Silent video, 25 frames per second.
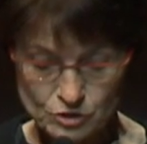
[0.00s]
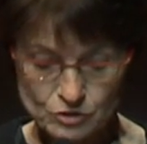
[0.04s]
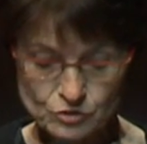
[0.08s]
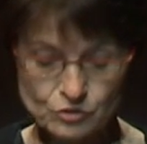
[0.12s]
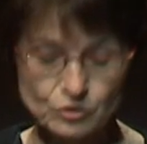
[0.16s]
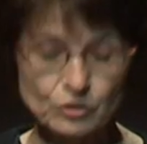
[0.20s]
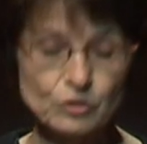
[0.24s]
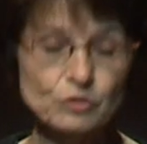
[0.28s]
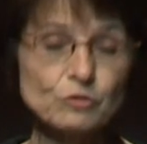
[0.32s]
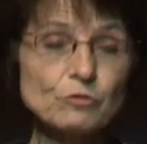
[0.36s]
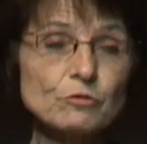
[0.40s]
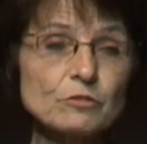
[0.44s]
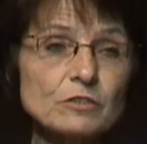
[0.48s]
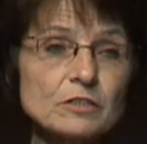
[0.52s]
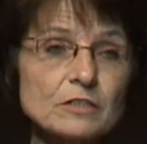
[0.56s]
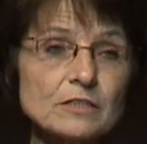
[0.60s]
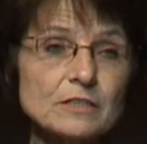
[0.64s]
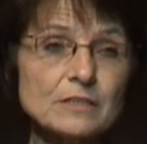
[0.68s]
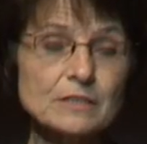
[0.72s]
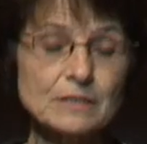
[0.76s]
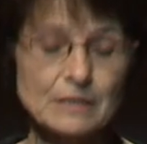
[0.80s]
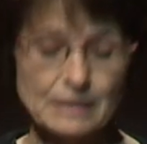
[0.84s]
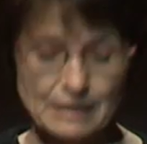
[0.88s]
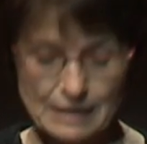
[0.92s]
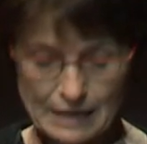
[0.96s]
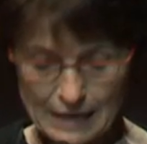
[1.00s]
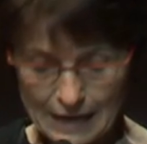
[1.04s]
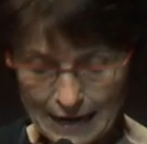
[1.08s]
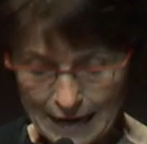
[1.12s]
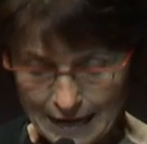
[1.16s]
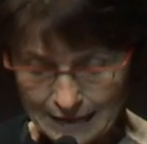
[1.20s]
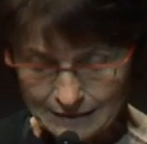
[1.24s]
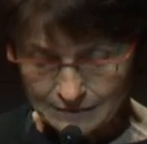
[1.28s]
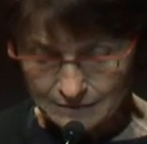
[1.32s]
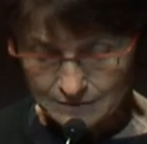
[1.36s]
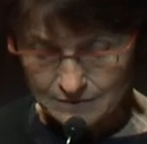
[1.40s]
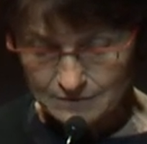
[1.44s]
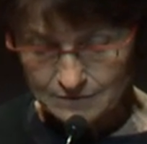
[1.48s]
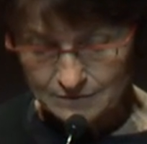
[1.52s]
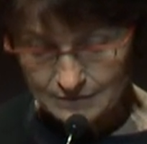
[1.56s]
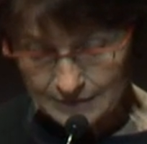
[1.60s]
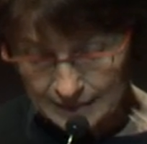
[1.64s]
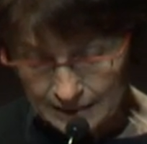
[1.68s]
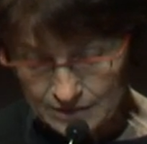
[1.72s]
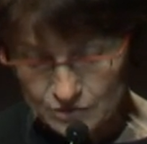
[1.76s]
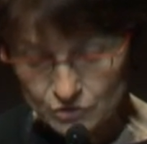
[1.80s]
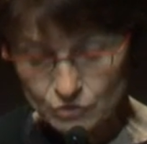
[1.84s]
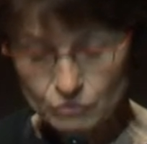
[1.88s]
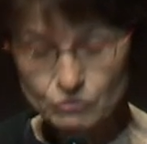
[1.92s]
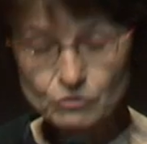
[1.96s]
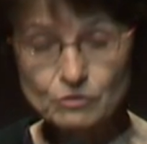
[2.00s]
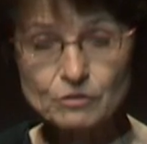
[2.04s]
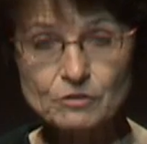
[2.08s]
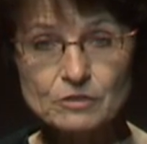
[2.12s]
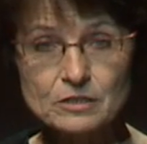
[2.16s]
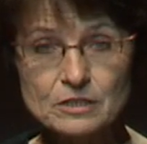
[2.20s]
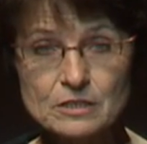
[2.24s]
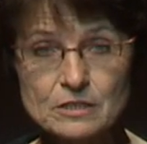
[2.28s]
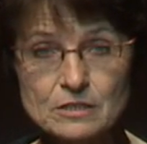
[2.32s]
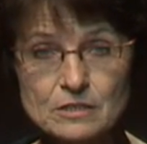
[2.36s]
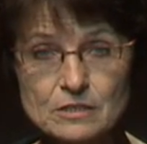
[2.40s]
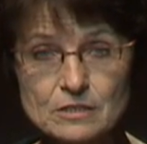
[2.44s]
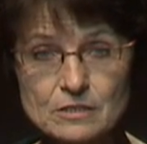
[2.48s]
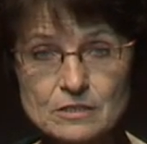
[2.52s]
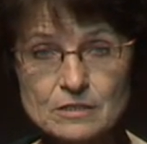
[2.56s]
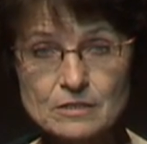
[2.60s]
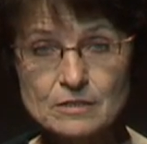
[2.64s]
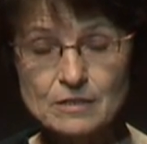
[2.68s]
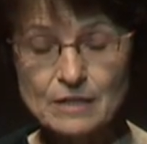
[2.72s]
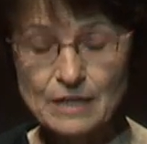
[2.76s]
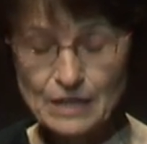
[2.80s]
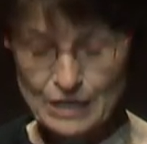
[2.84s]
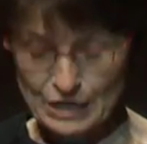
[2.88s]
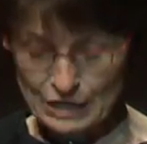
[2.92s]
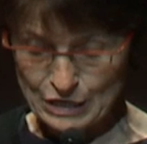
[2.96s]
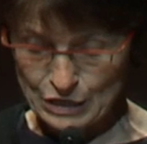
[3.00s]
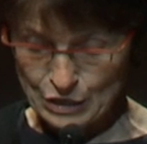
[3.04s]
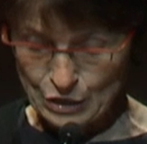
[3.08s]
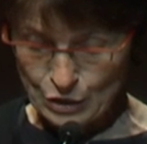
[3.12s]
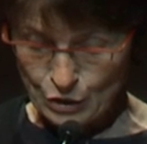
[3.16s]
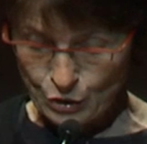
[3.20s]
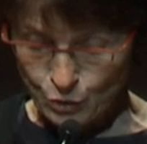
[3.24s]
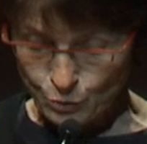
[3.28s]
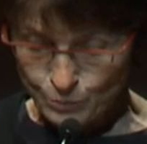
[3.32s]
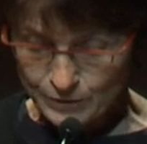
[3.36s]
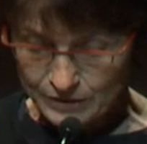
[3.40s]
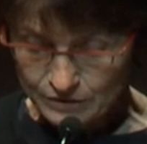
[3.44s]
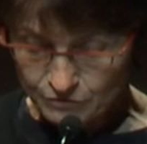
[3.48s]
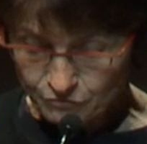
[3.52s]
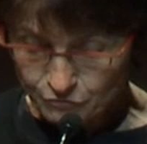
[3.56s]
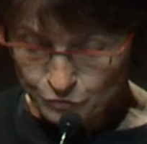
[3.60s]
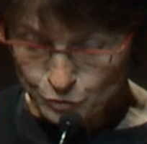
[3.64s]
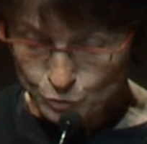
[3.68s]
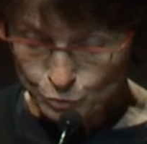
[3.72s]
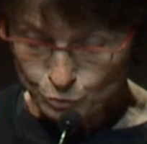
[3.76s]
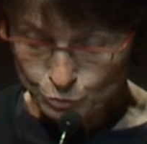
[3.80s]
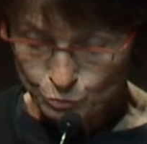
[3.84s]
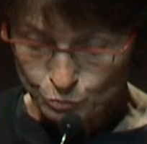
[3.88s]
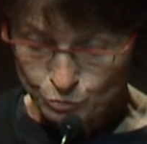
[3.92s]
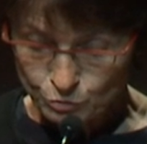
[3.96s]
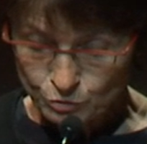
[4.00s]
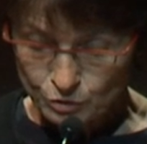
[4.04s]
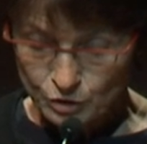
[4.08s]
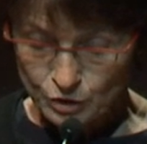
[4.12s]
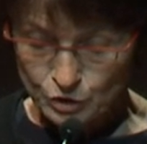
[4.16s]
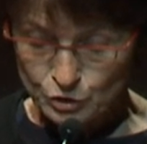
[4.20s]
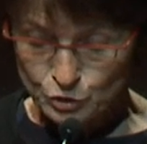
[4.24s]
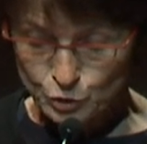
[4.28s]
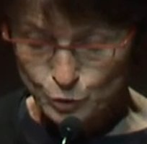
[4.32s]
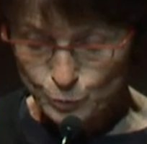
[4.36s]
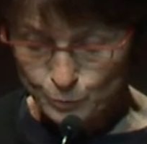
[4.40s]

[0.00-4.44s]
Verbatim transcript: Security and tax authorities, with a view to